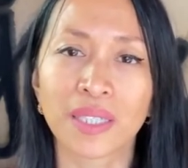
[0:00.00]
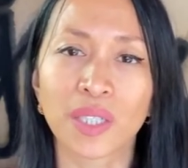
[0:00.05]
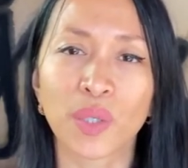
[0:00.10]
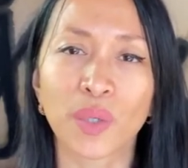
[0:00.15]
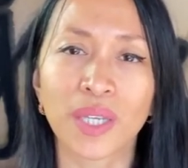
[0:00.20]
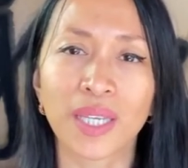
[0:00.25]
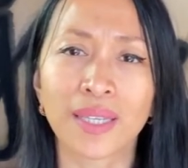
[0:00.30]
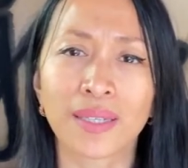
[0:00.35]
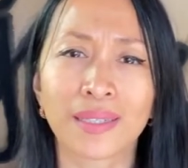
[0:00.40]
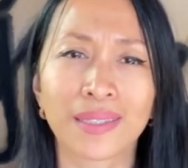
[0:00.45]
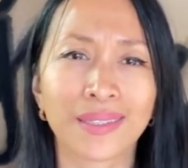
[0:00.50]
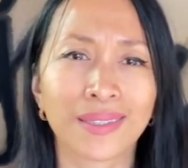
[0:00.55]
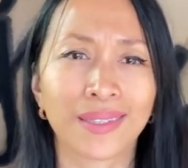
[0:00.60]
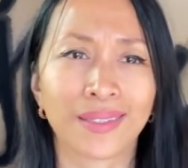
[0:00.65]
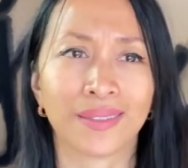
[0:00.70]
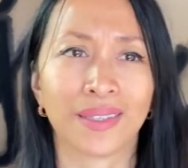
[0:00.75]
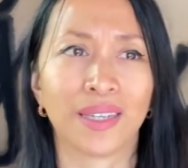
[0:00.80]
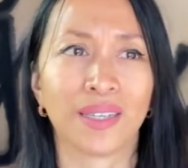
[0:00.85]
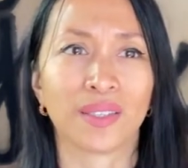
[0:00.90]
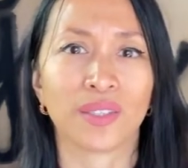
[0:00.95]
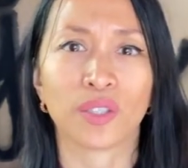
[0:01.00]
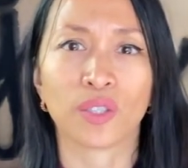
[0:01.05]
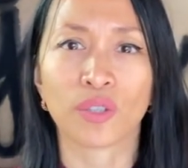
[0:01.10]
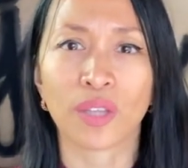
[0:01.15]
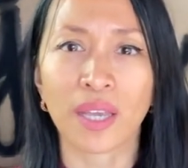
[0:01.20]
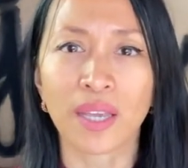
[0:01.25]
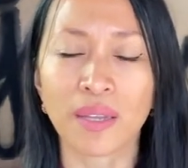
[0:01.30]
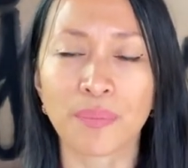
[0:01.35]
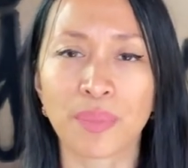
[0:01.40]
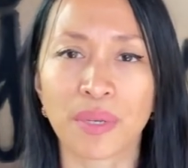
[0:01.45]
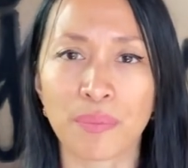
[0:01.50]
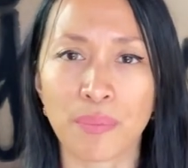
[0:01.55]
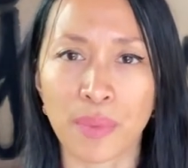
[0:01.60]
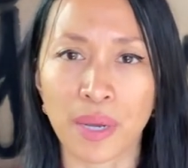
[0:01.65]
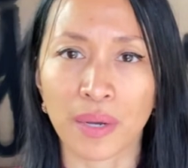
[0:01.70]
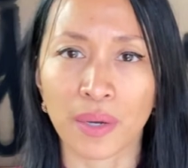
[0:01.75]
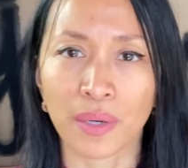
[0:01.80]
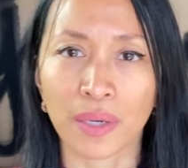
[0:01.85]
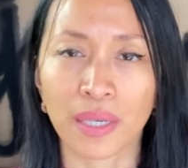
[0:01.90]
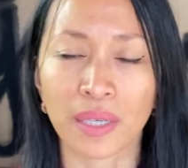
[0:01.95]
and they had been
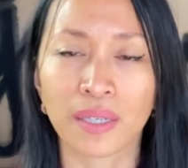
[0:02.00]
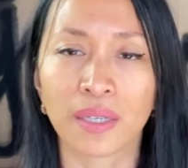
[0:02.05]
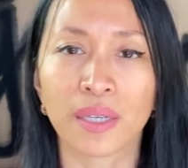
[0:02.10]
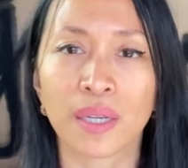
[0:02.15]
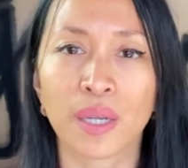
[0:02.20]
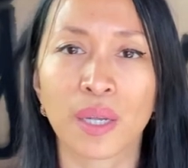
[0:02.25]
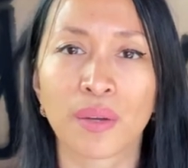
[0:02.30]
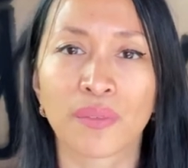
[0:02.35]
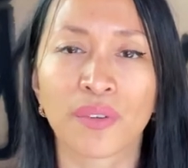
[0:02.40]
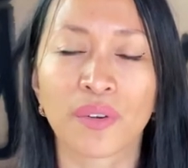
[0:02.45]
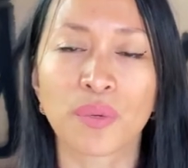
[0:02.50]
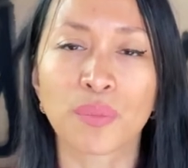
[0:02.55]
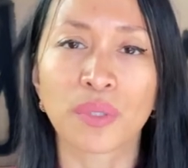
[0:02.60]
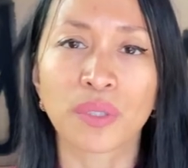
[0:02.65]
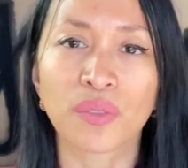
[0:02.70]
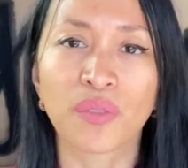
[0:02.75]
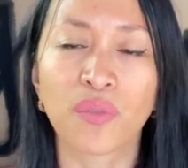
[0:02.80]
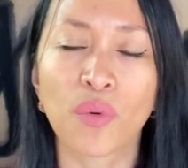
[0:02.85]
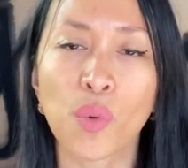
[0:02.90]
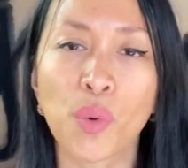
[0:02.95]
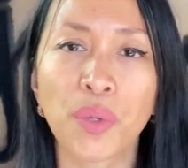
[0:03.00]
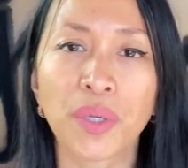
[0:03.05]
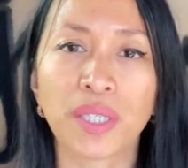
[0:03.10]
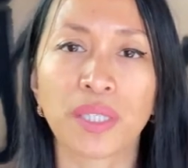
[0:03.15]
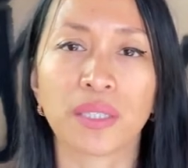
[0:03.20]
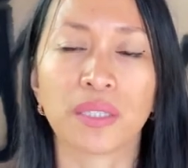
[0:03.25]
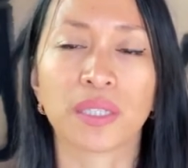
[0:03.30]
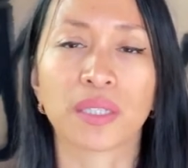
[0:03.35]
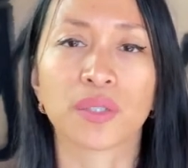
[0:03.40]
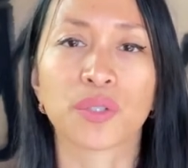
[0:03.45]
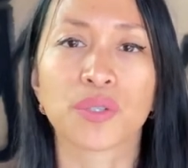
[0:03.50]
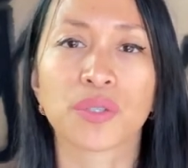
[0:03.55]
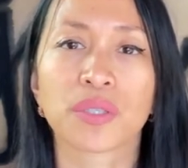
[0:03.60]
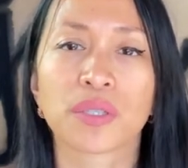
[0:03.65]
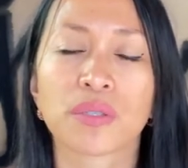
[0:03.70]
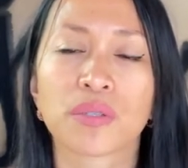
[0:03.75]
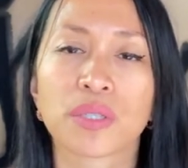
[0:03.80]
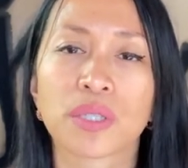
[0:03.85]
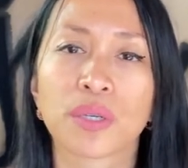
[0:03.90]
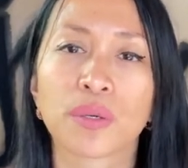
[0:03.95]
married for almost 40 years.
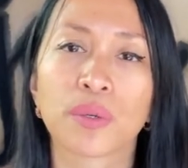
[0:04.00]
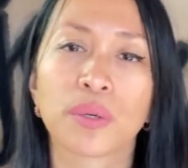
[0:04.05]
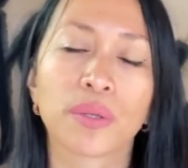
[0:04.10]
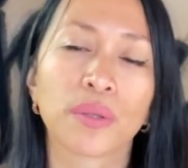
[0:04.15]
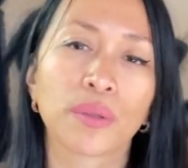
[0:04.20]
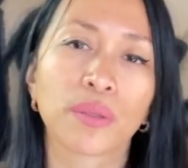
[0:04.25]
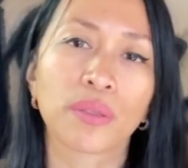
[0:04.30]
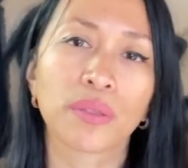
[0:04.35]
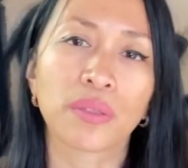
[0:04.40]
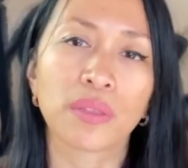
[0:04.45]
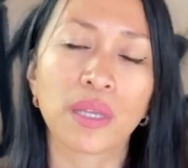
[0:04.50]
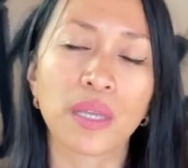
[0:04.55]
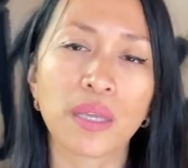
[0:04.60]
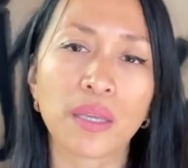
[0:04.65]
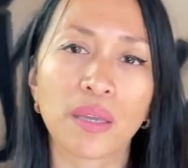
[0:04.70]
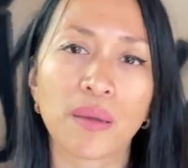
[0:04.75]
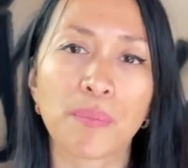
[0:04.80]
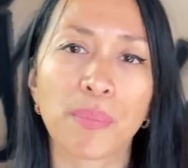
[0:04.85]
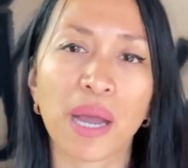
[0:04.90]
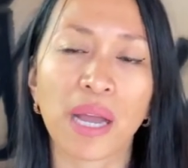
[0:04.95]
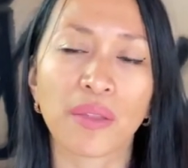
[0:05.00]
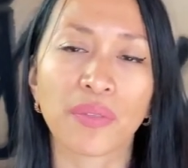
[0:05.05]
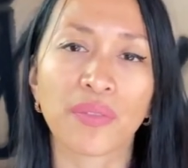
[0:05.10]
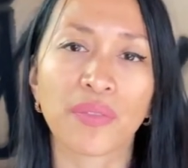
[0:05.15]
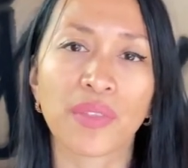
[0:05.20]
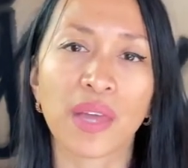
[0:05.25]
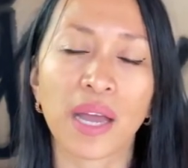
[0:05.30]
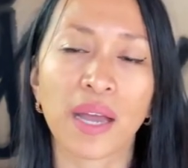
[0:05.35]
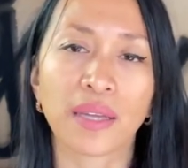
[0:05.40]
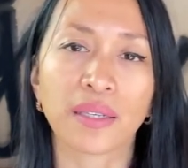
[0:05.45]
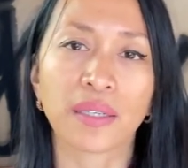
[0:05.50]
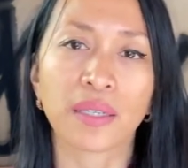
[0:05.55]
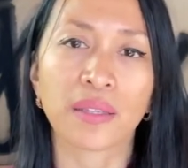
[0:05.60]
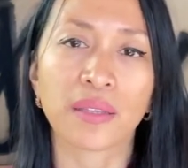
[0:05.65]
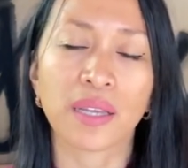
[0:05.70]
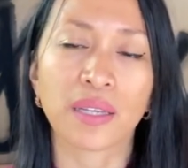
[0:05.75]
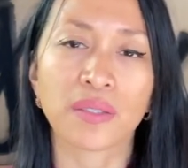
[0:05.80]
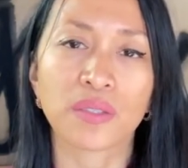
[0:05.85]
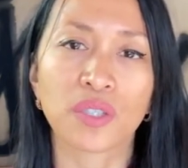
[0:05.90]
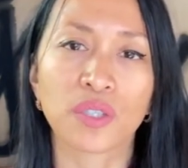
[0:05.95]
So think about that in
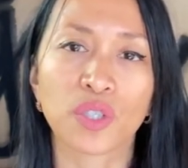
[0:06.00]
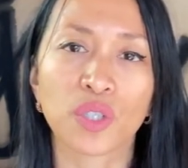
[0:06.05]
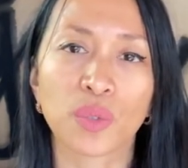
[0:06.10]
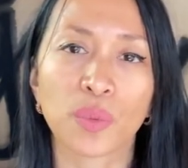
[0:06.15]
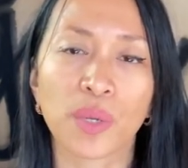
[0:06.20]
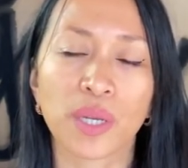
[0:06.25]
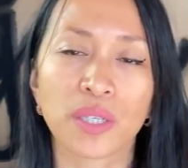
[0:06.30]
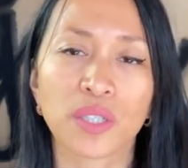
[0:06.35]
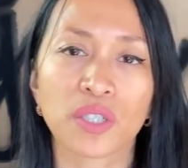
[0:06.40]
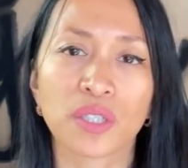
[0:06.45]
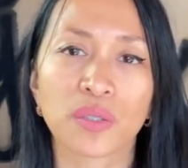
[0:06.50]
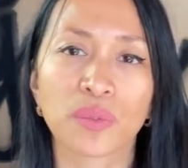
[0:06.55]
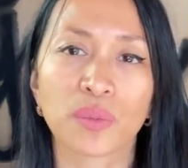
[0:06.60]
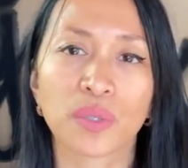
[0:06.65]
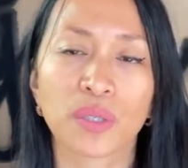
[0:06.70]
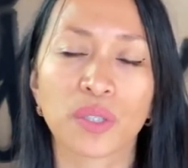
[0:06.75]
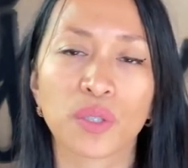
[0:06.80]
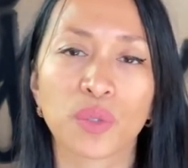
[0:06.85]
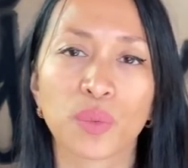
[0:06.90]
that situation where you